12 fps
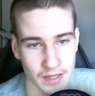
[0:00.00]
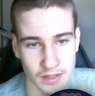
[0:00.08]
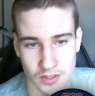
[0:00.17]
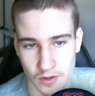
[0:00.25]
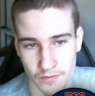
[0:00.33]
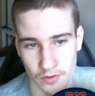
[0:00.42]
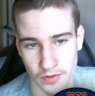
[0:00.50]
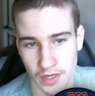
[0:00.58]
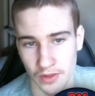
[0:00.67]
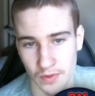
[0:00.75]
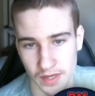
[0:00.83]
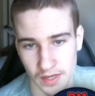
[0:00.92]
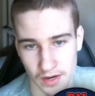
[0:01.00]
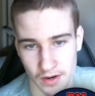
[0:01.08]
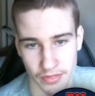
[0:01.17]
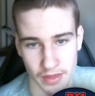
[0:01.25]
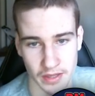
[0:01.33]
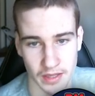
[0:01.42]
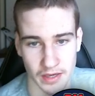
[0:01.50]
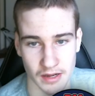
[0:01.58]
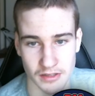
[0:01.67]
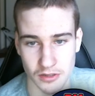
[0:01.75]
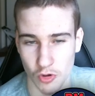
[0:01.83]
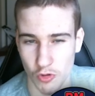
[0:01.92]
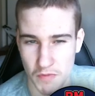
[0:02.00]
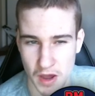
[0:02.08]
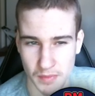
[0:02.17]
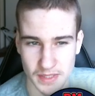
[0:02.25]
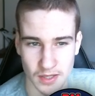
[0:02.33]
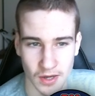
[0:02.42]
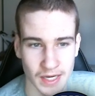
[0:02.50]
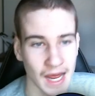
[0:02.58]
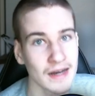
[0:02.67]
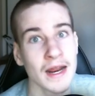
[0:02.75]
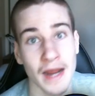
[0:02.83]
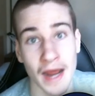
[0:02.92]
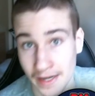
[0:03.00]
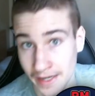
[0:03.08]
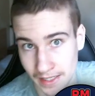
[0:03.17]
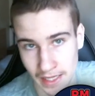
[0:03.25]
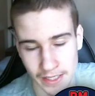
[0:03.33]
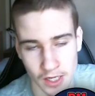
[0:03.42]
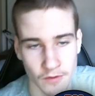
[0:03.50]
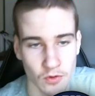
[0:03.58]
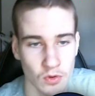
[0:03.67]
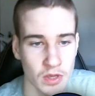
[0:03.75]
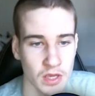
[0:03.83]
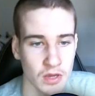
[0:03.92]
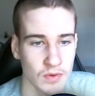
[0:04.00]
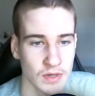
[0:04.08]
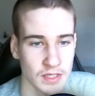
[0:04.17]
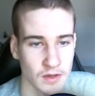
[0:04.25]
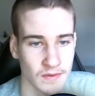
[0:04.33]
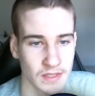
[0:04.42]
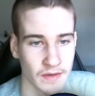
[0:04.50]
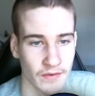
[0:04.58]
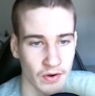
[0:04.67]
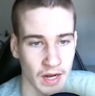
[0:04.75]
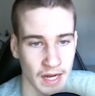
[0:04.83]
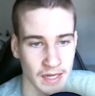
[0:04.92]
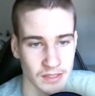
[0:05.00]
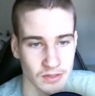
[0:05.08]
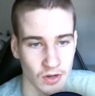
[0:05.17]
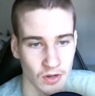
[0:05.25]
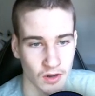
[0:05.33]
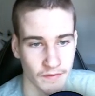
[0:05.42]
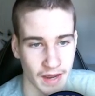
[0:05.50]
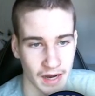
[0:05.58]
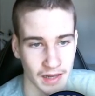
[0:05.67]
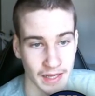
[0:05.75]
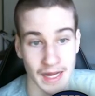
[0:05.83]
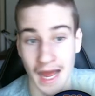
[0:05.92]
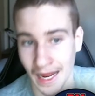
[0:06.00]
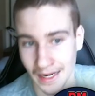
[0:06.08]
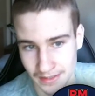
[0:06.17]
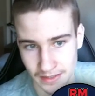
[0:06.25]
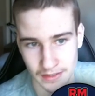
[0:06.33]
They're due for another win here, I think, against the North Melbourne side at Adelaide Oval, which is obviously very hard to knock off Adelaide at